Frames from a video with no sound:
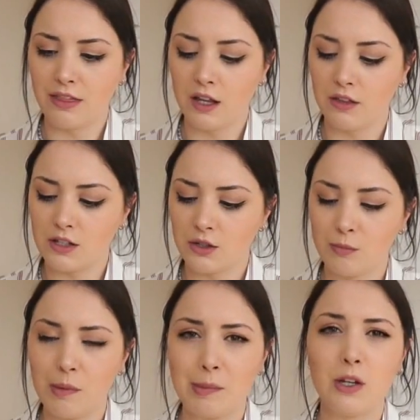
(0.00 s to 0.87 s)
I think these are
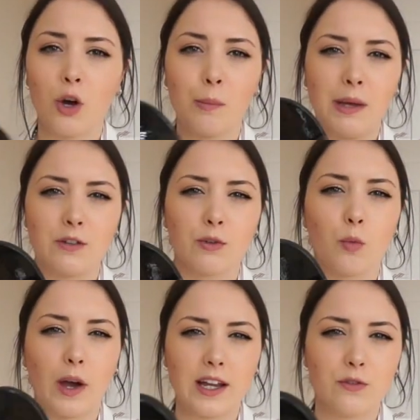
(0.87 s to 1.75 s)
maybe not made
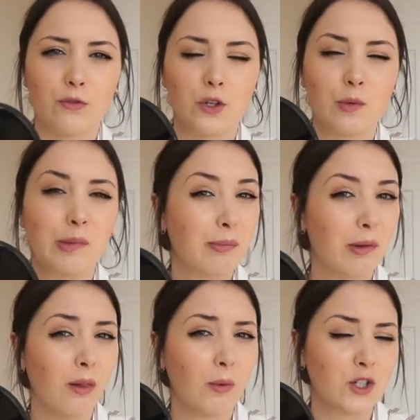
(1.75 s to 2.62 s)
for wide-footed
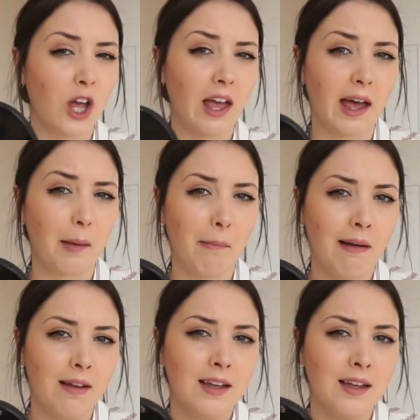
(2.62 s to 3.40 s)
people, which I am.